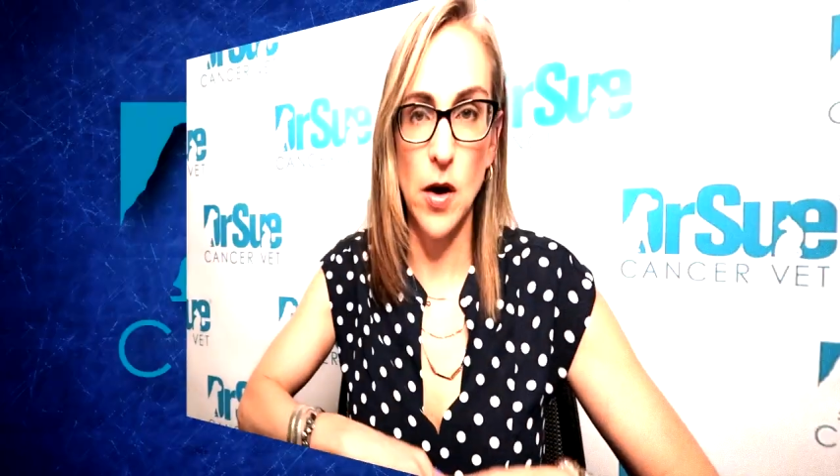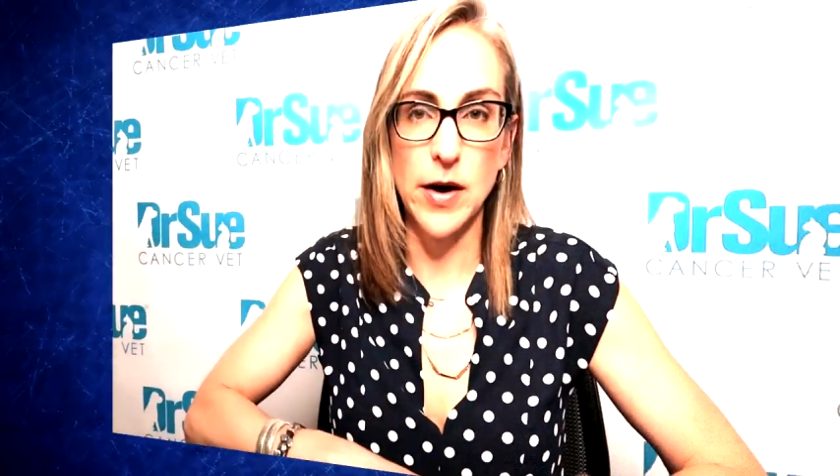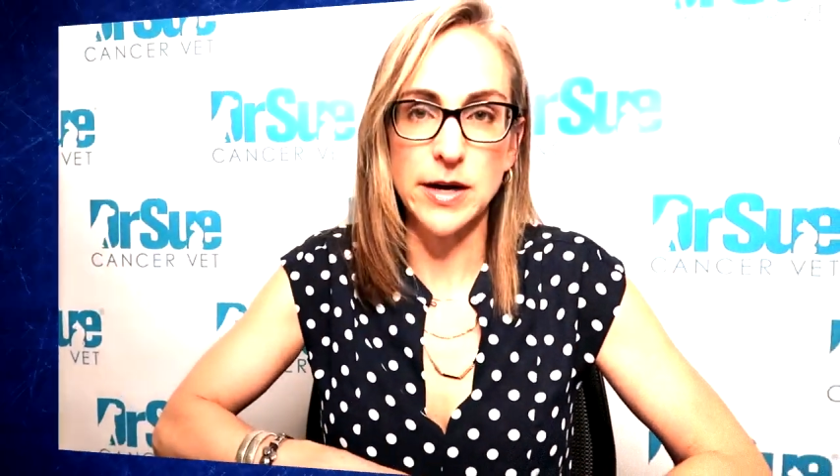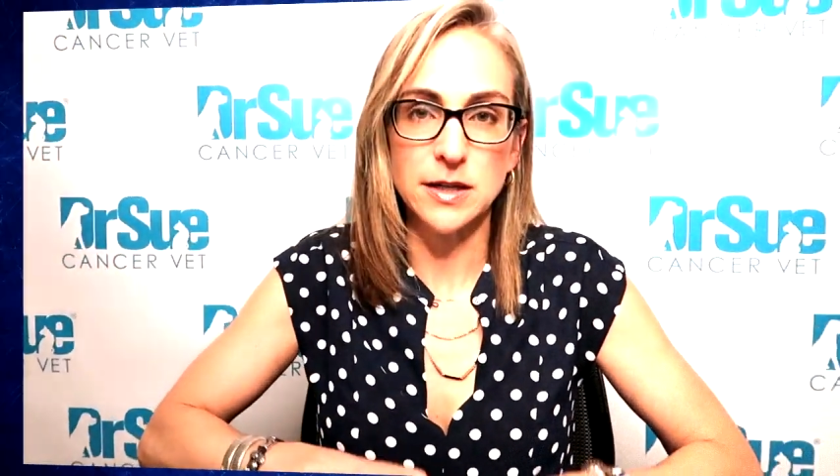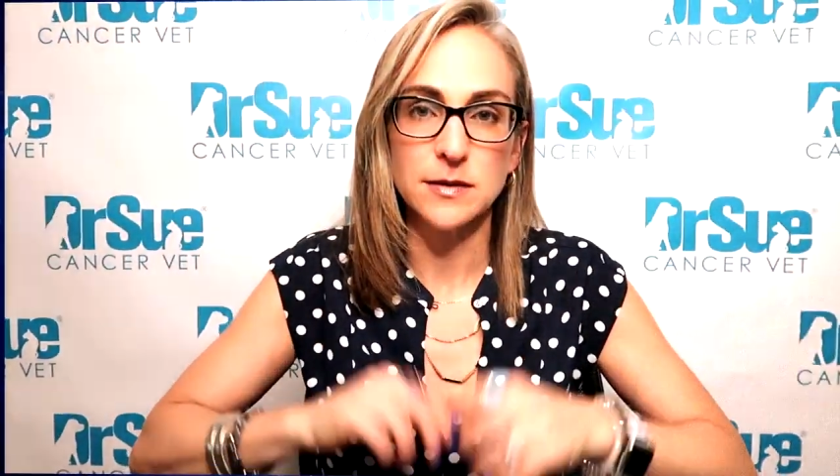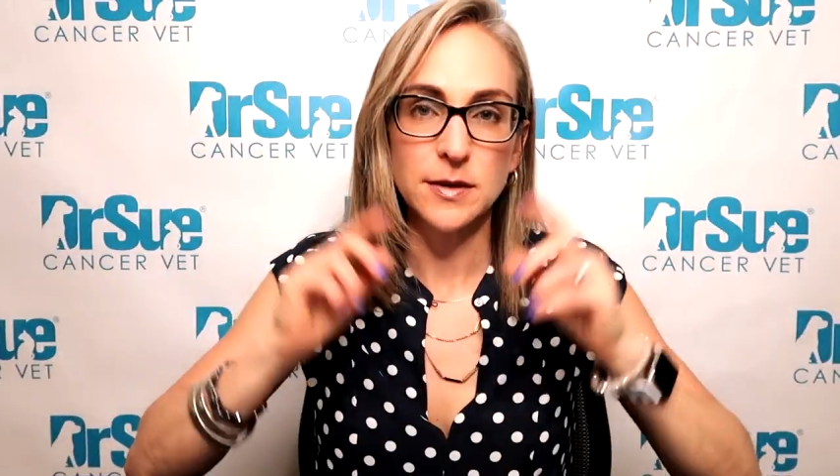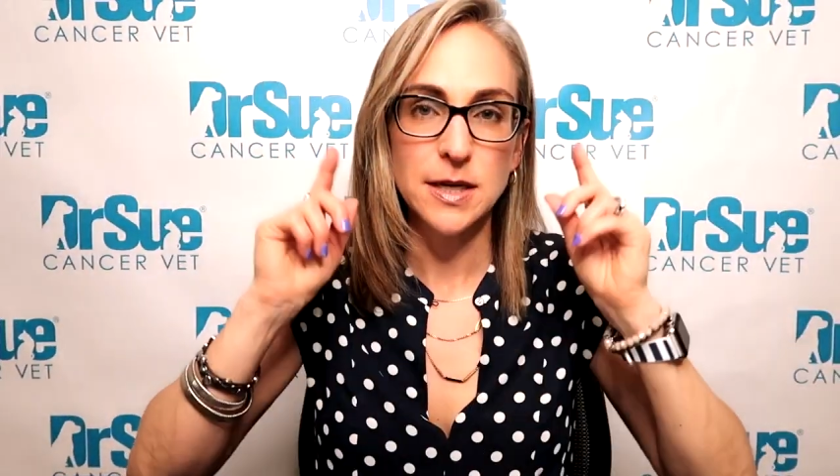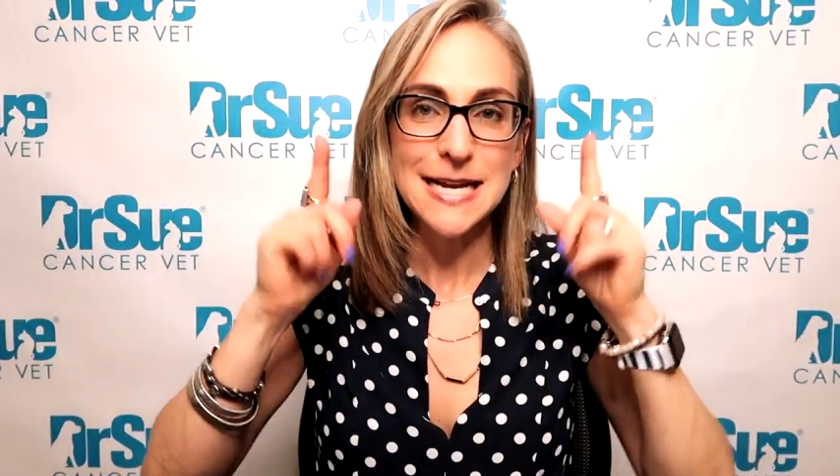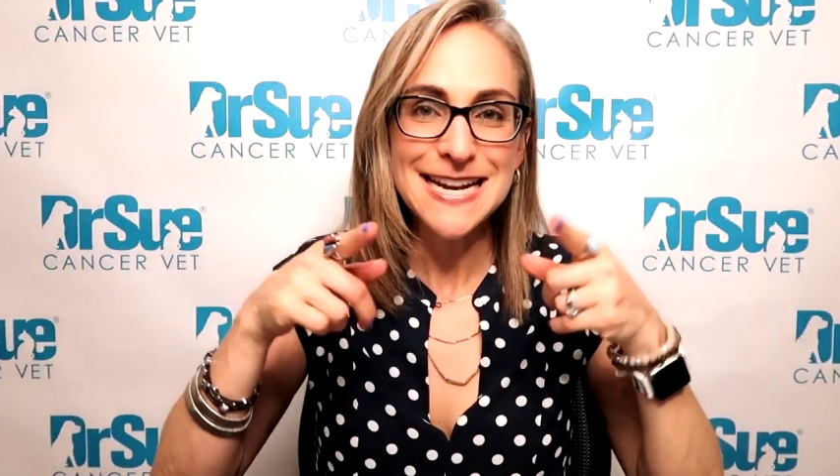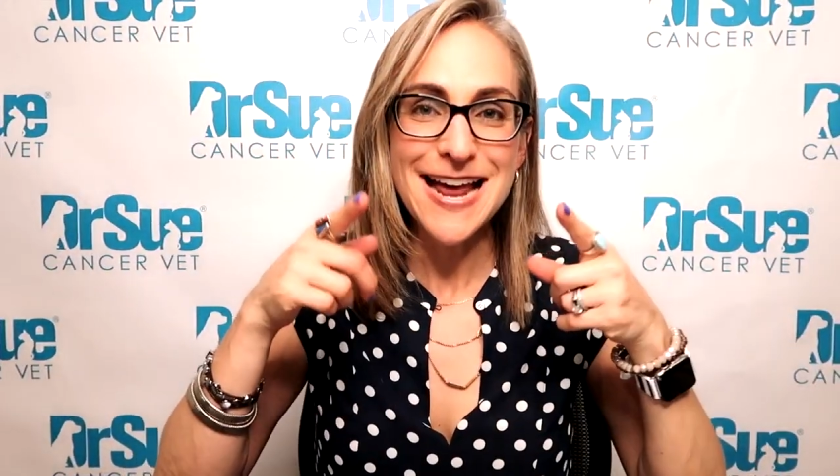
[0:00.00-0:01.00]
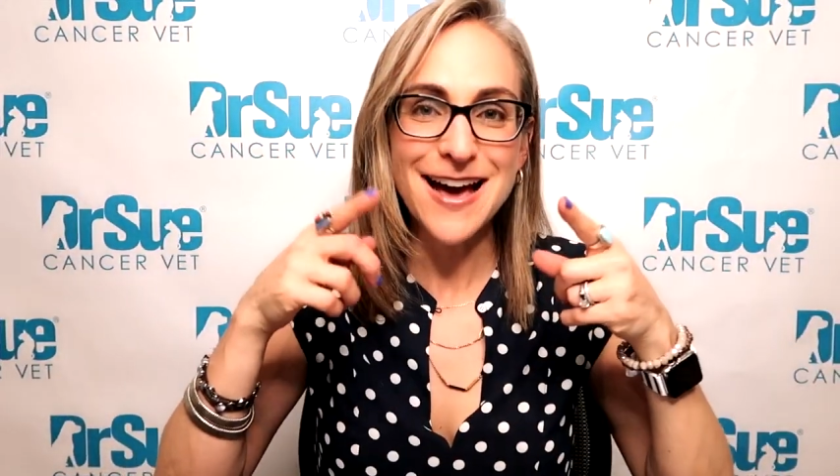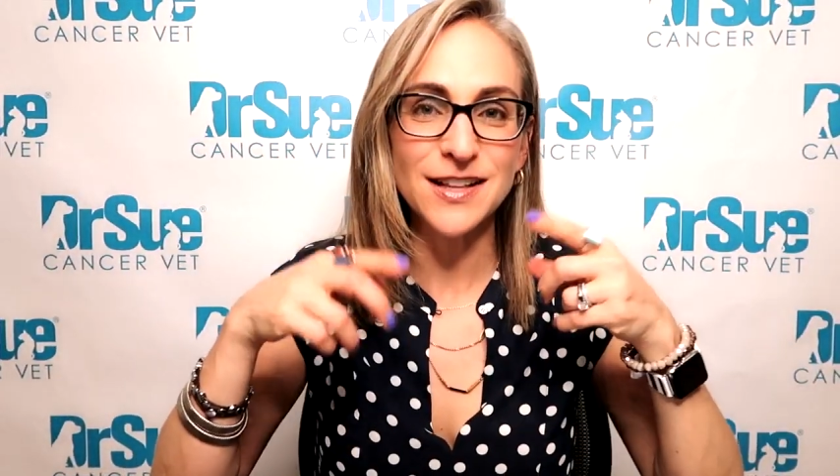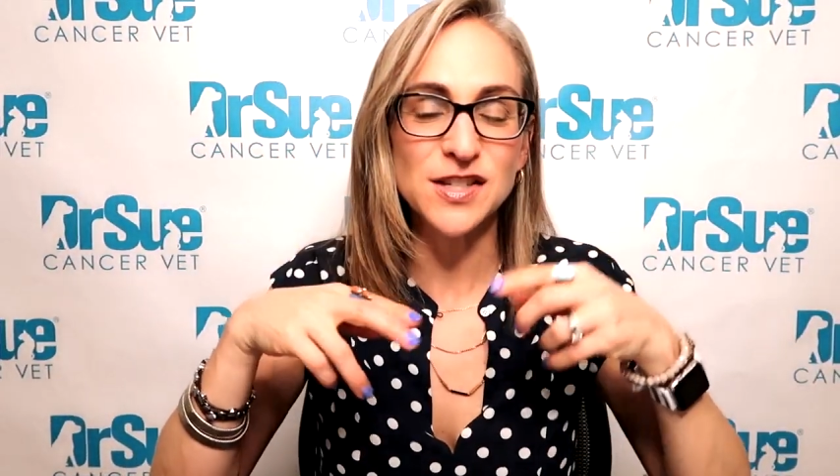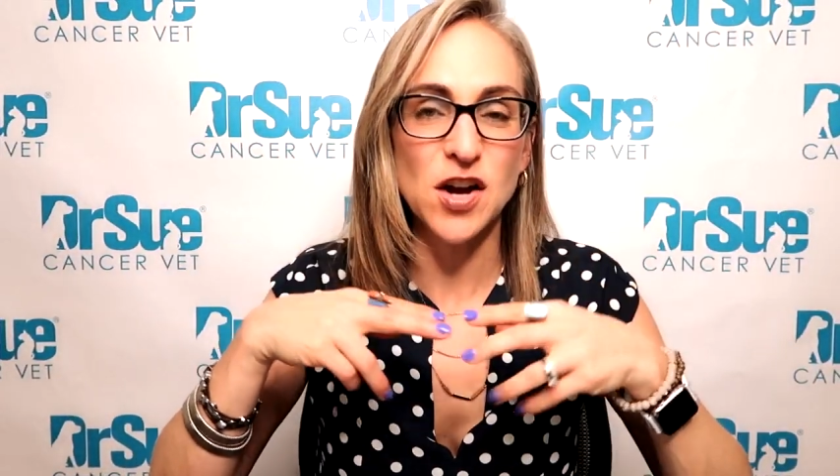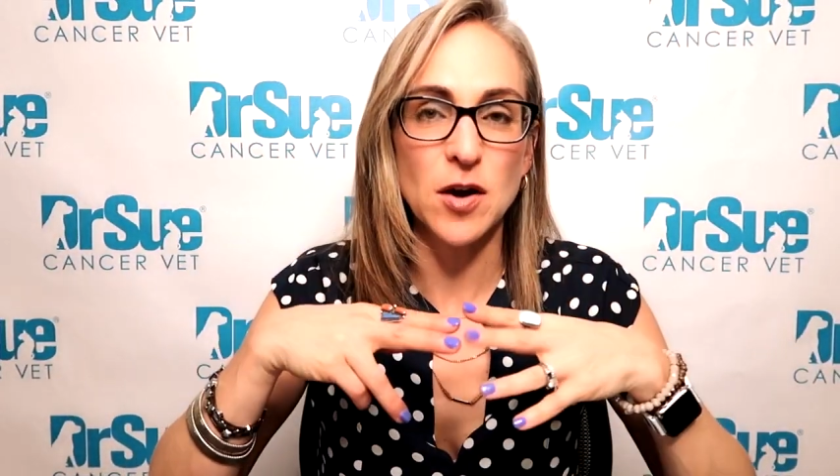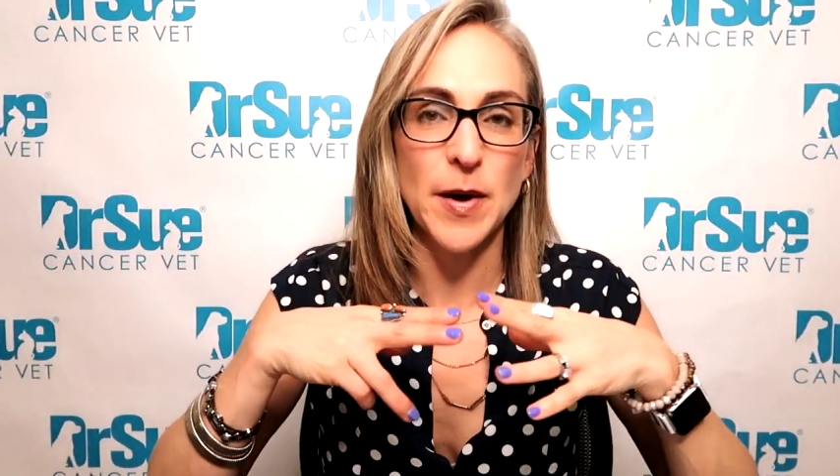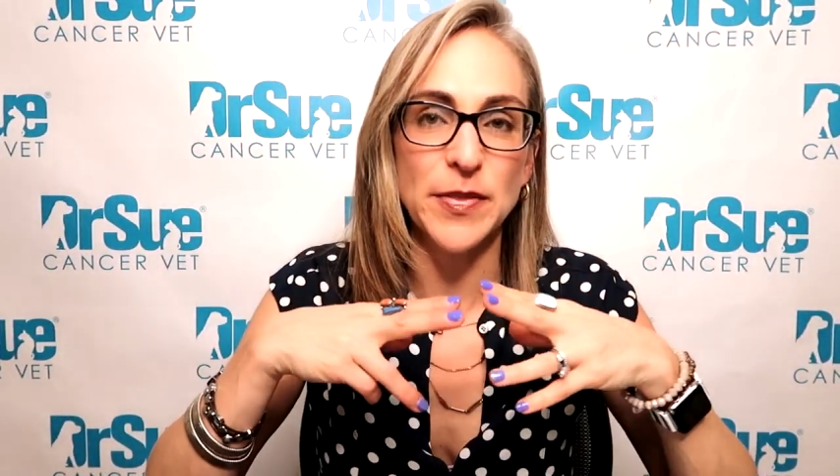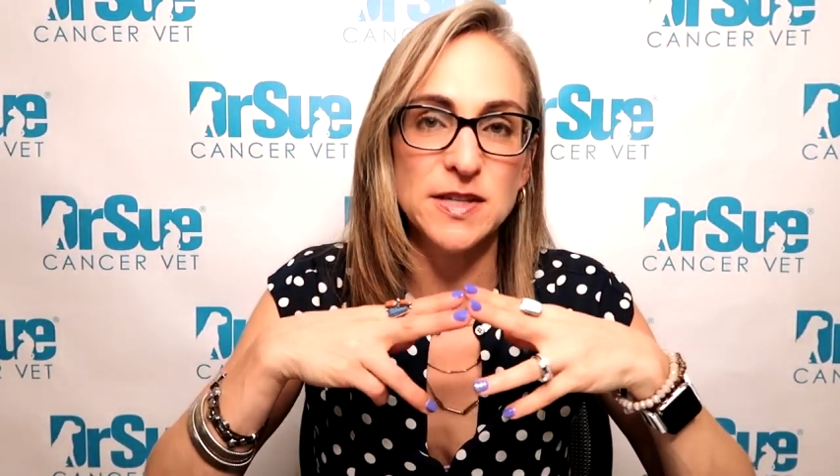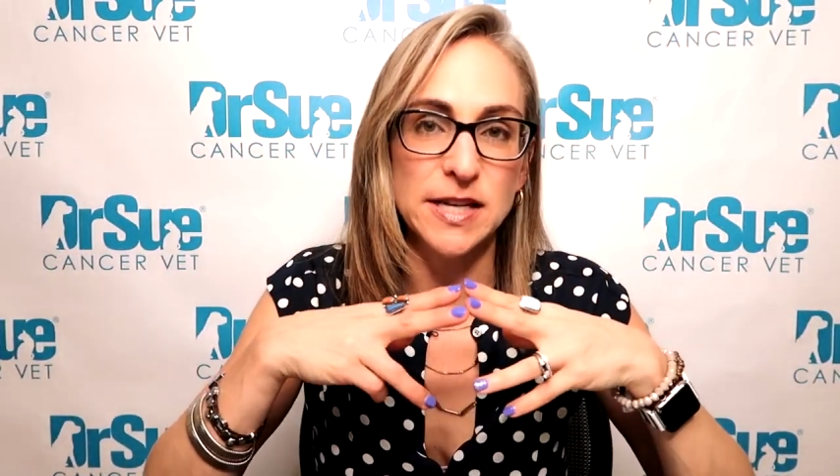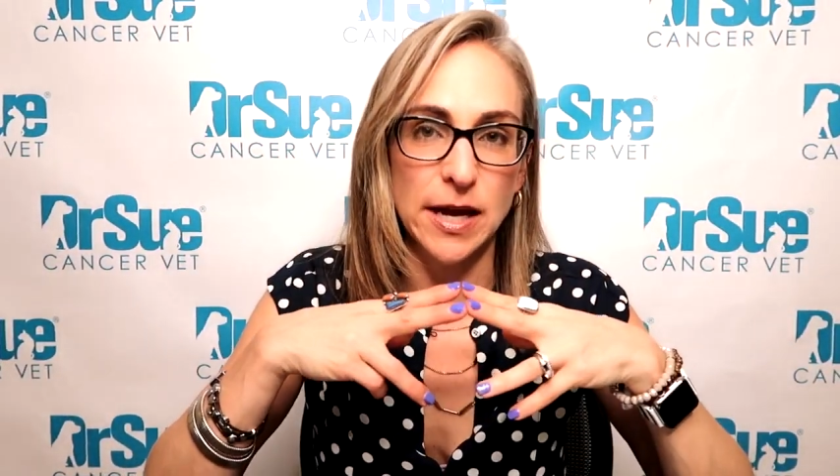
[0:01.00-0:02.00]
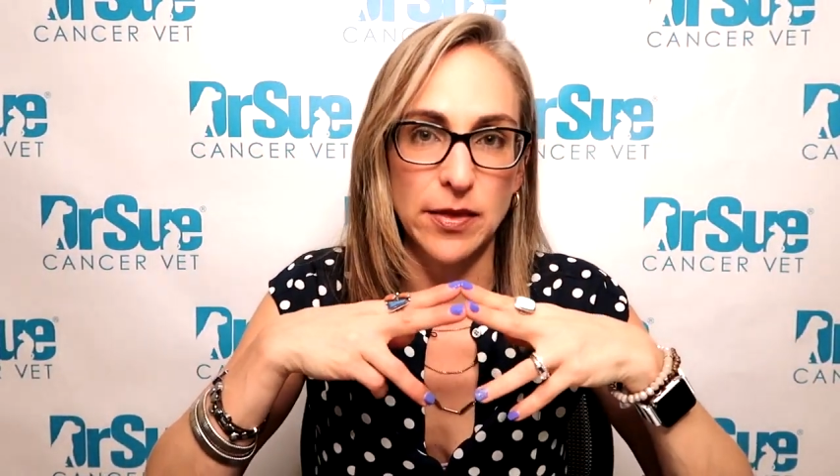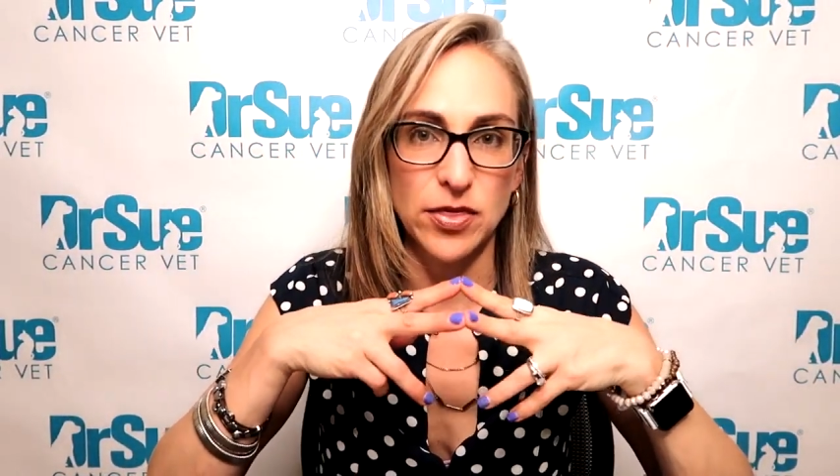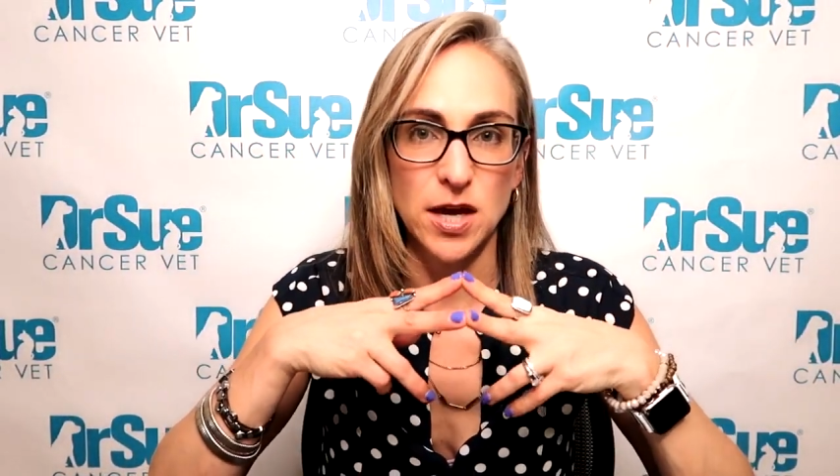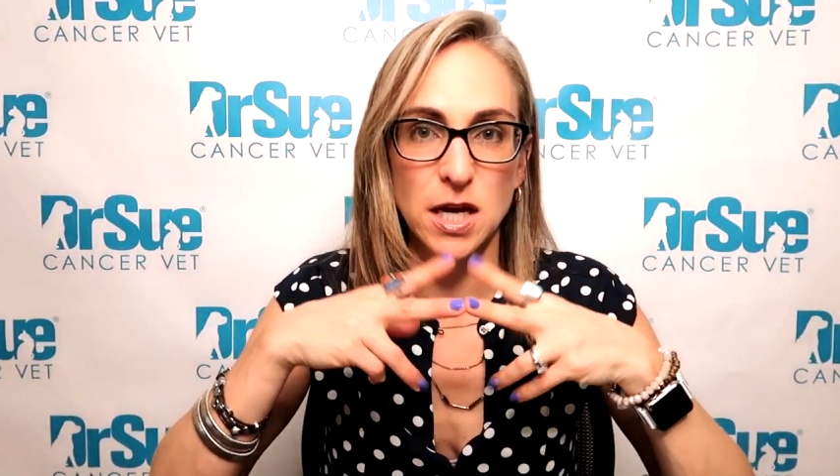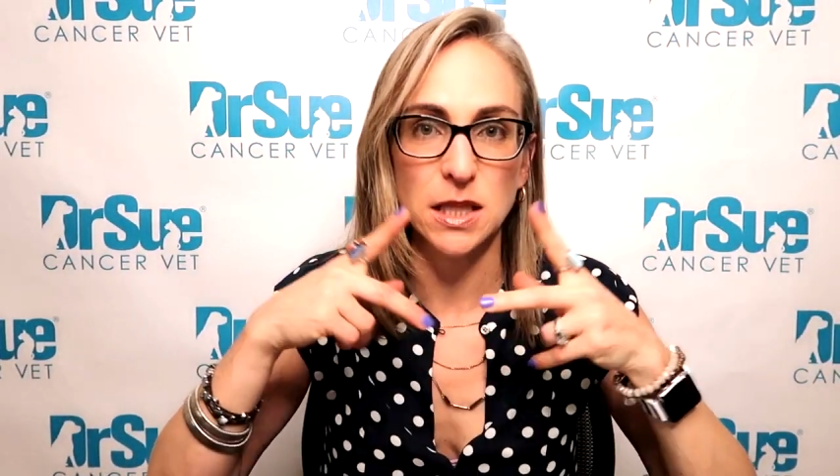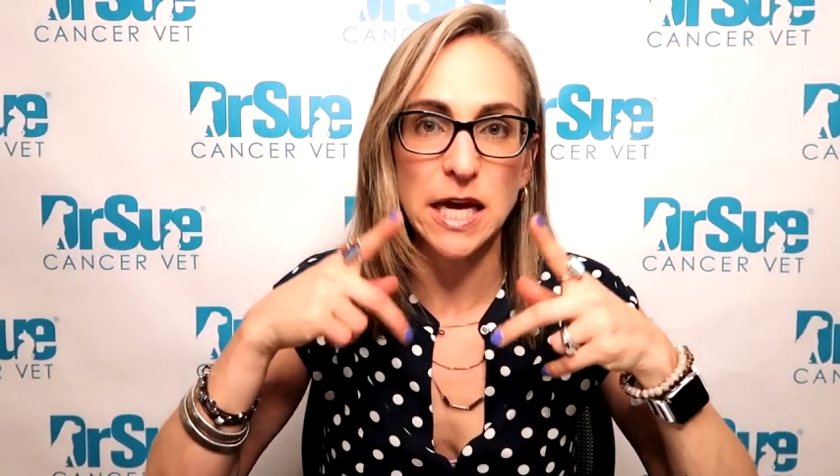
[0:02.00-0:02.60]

All right, now let's talk about the second thing.